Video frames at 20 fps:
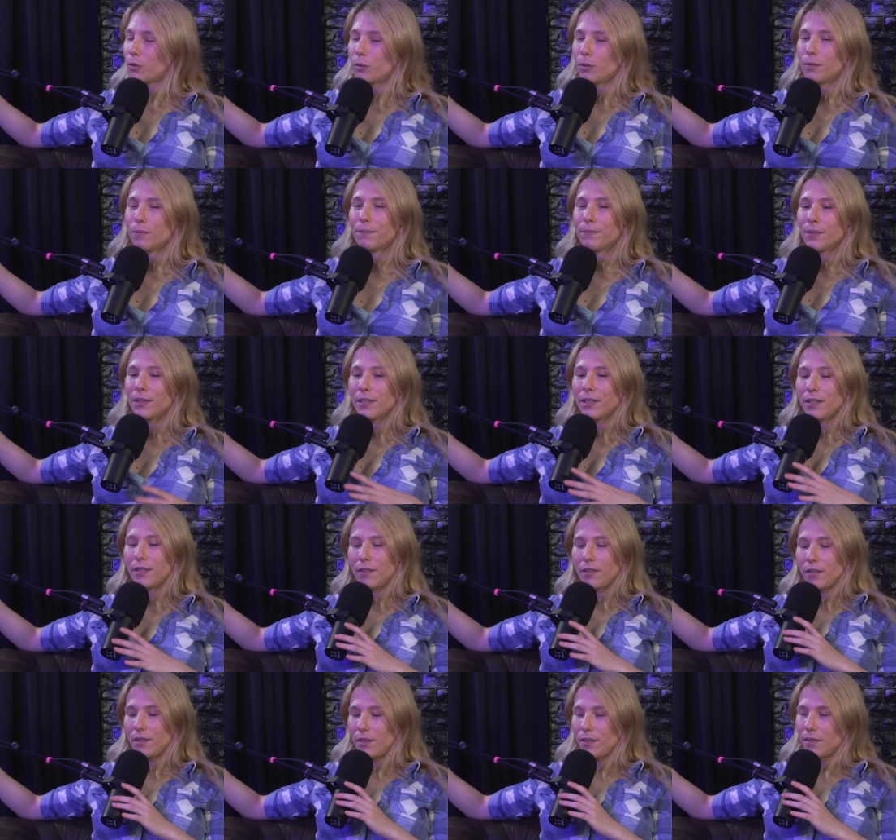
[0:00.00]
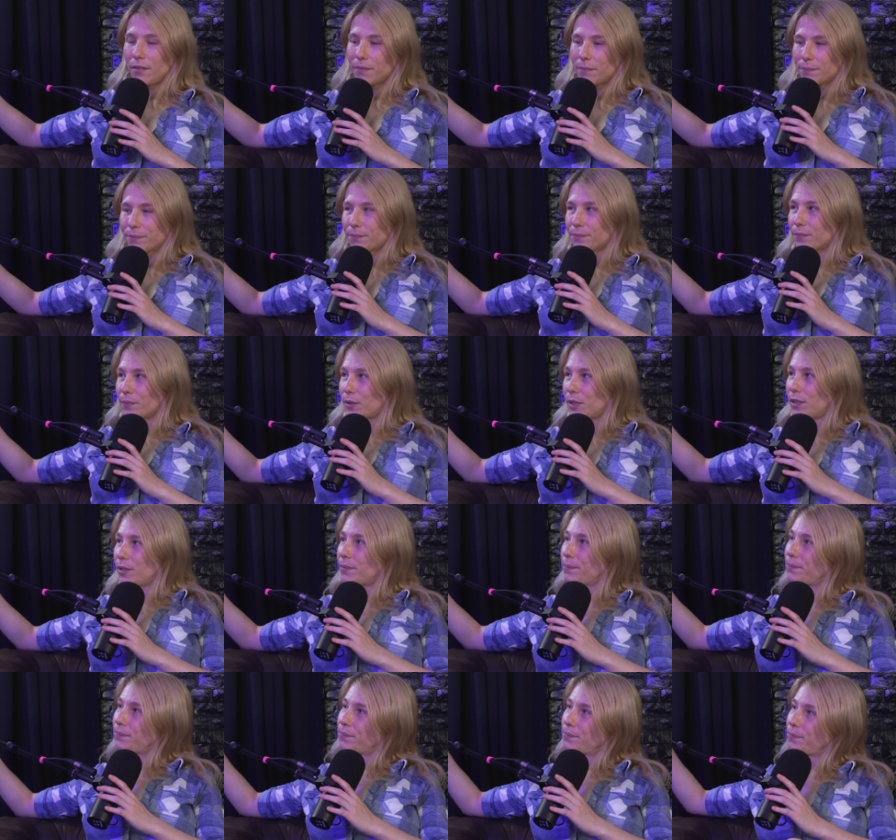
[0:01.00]
cool. No.
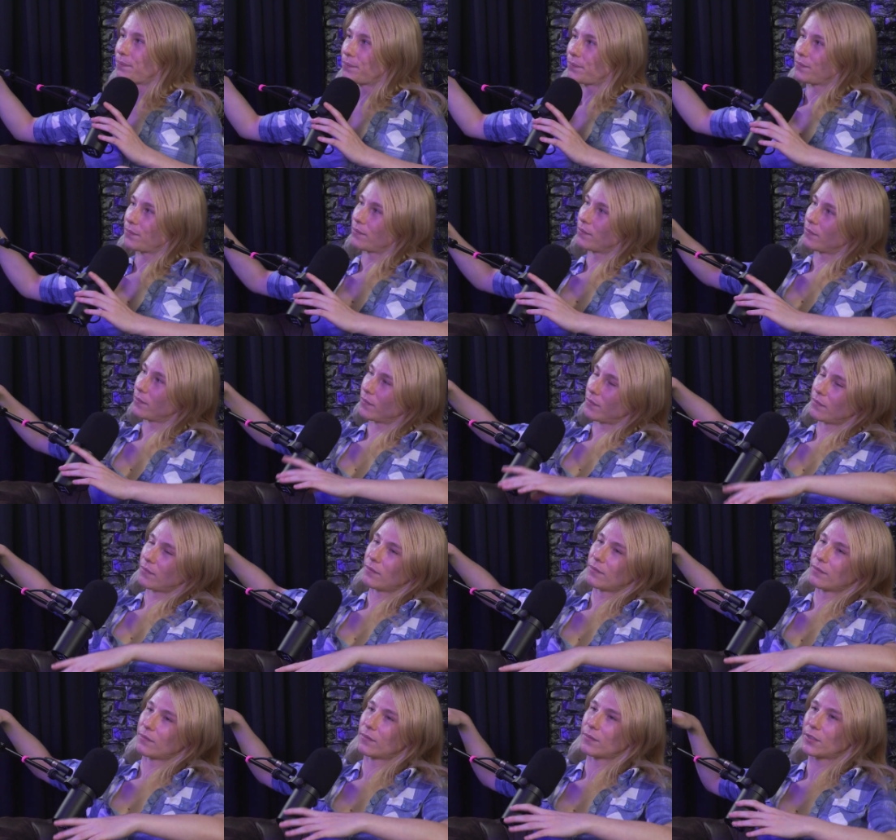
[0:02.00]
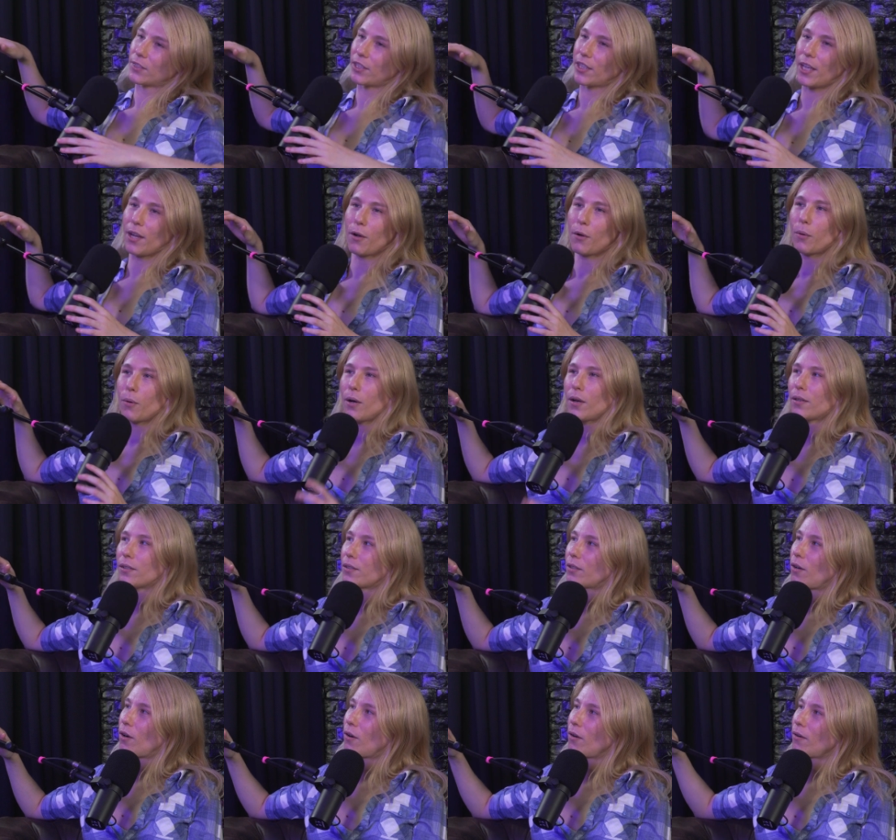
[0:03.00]
Seattle
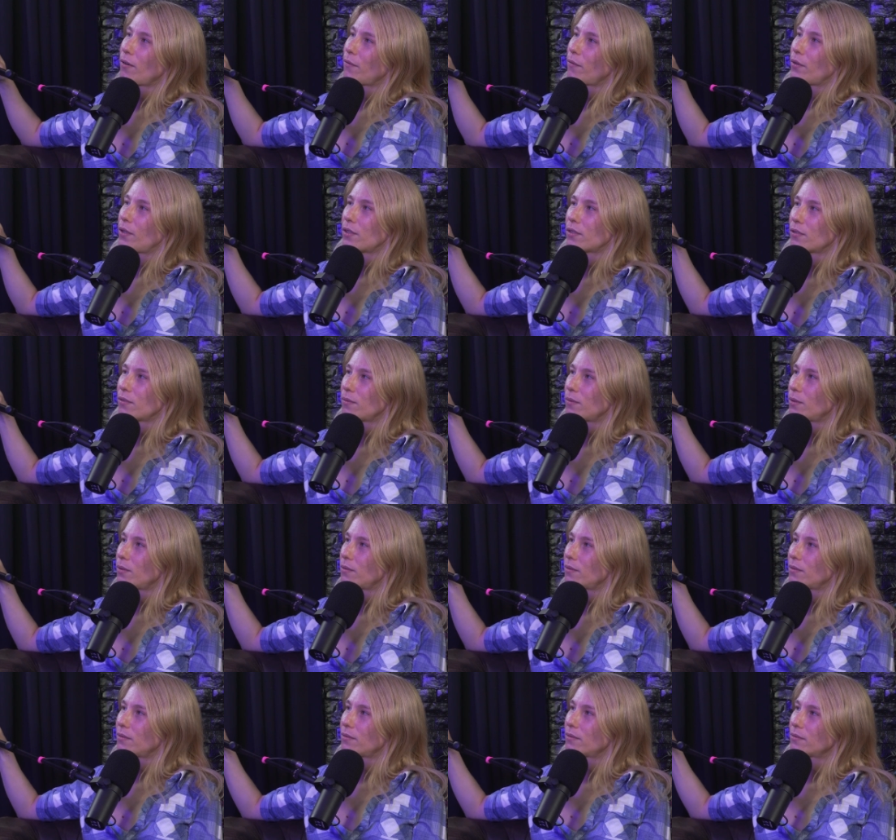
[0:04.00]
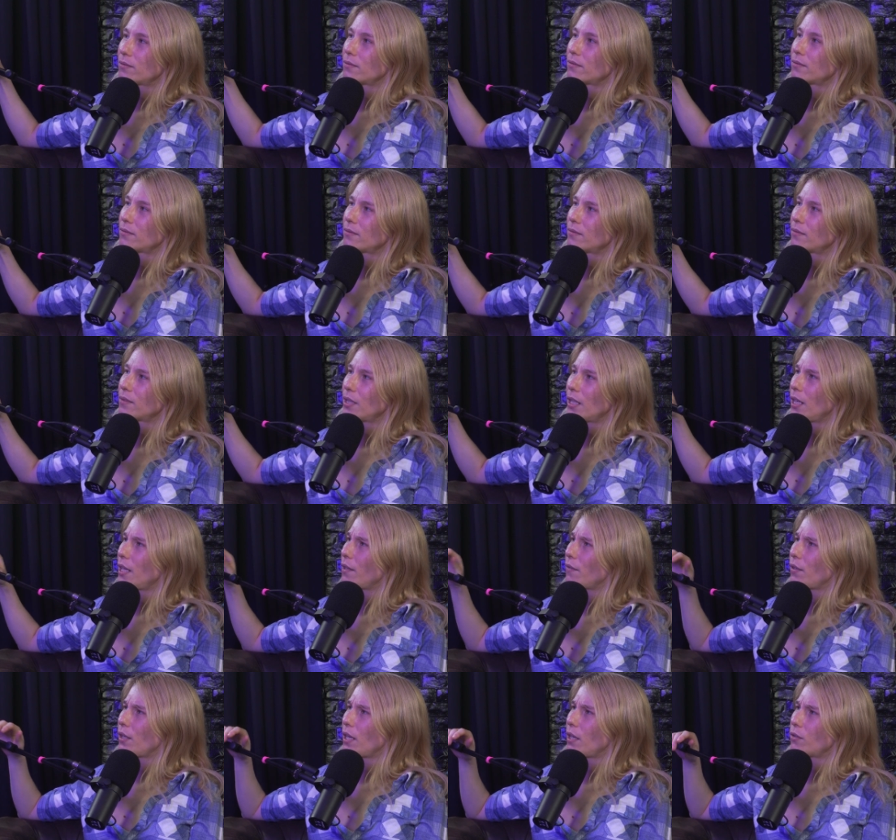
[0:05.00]
Erotic Art Festival. You got
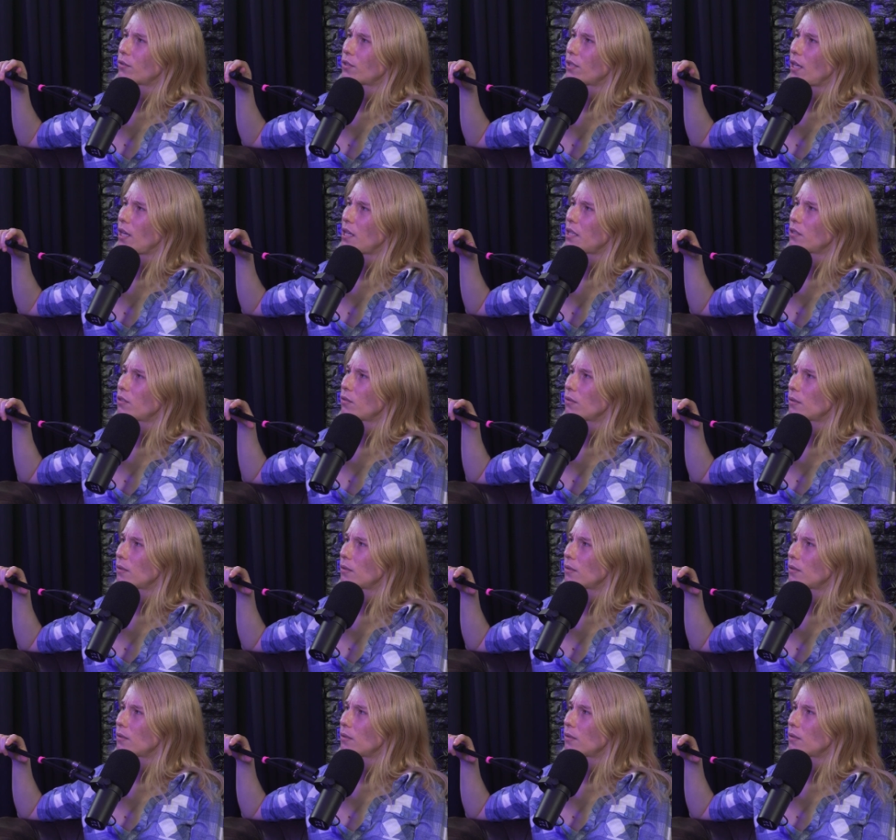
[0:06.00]
anything else to add to